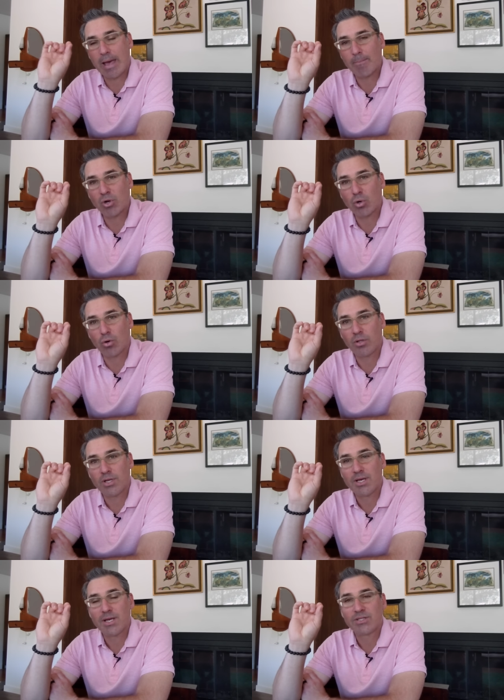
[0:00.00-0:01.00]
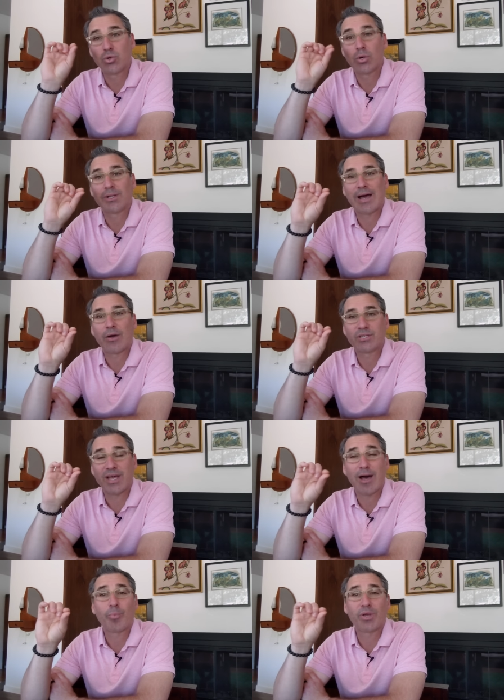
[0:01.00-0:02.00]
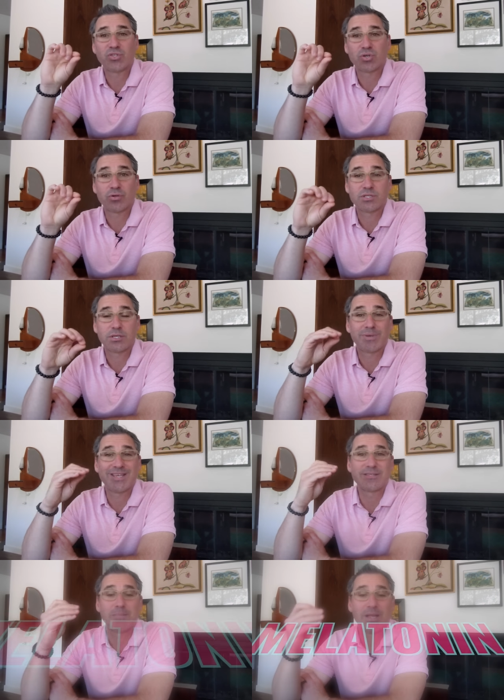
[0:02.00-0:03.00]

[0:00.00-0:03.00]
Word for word: chemical to helping us go to sleep is